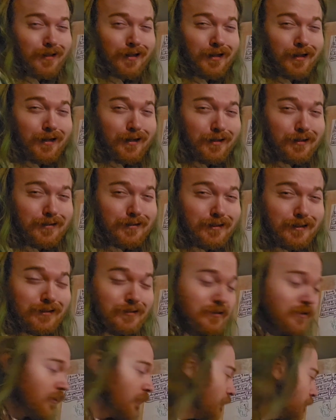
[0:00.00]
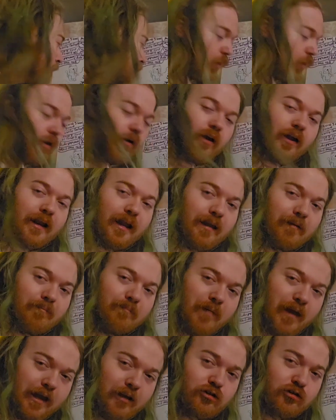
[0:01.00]
and it exists. Where in a
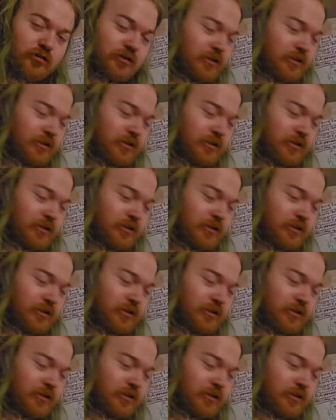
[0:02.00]
major